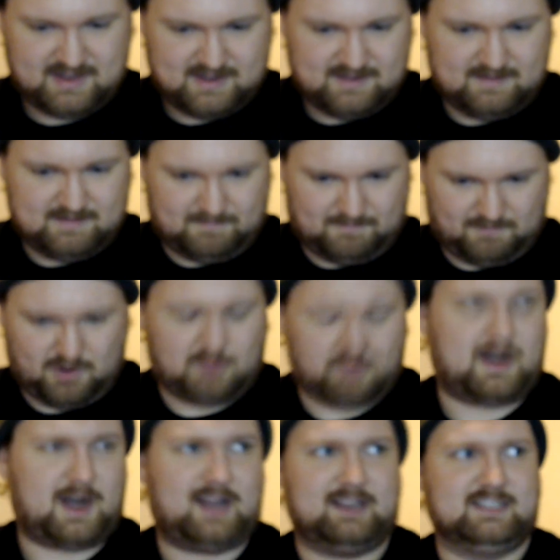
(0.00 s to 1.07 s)

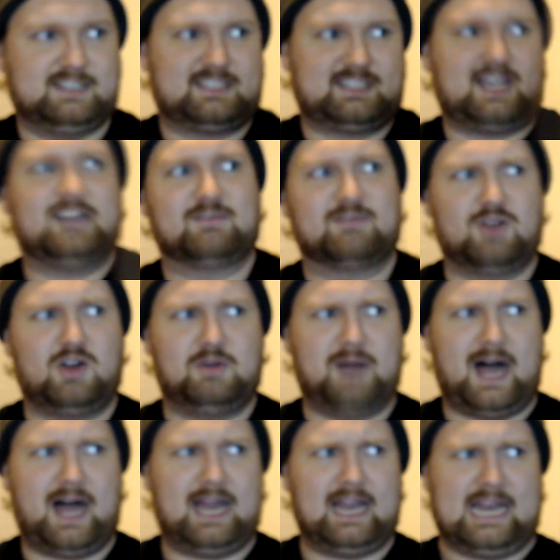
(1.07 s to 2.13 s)
robot inside a
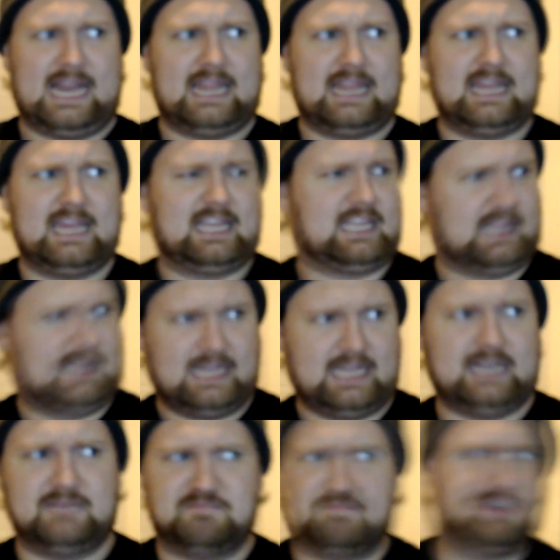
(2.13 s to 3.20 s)
robot that then
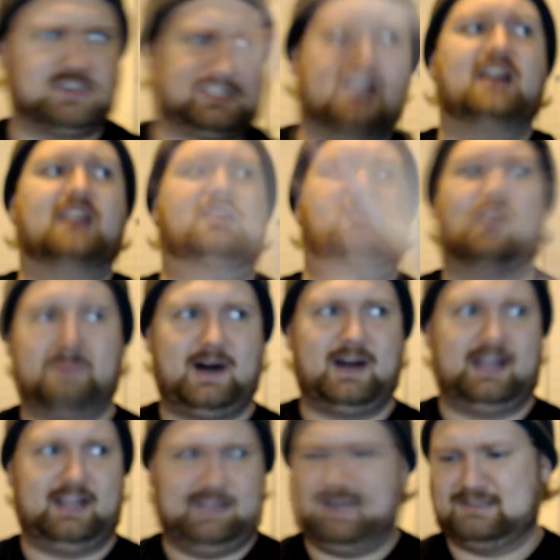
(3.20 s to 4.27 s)
puts another robot on the
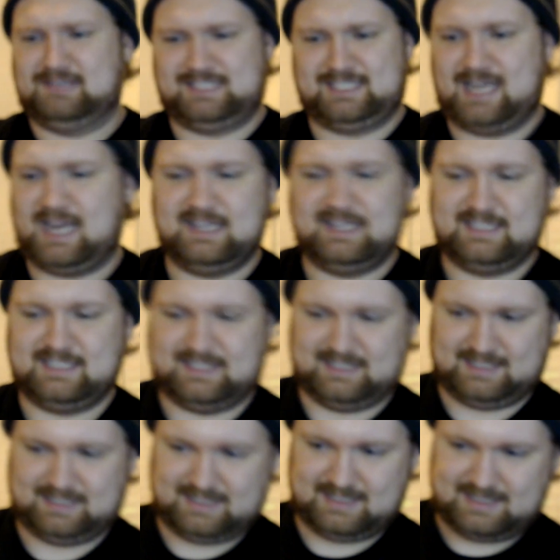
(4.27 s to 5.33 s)
outside. This is
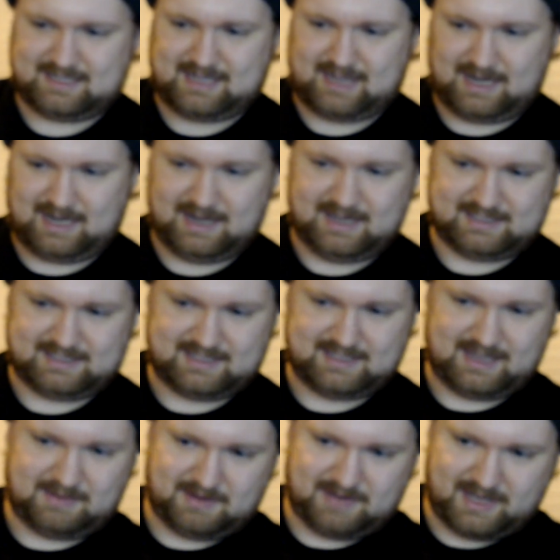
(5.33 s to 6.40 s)
kind of nuts in that
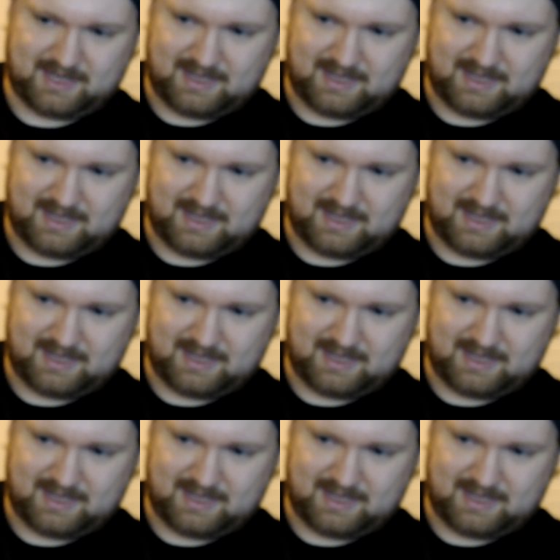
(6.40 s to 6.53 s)
way.